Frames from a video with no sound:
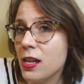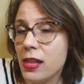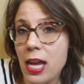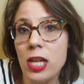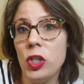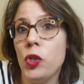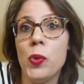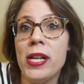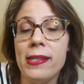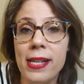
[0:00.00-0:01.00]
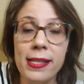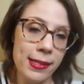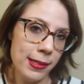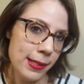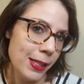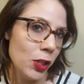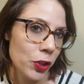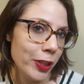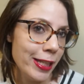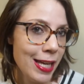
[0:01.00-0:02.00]
Like, do I say
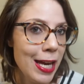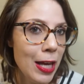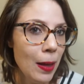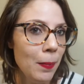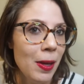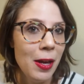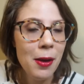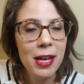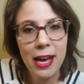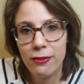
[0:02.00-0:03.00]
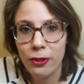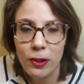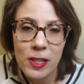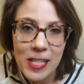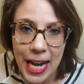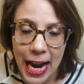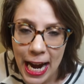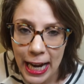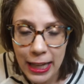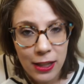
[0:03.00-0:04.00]
sincerely, Kim? Have a good
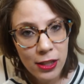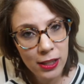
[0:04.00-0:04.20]
day.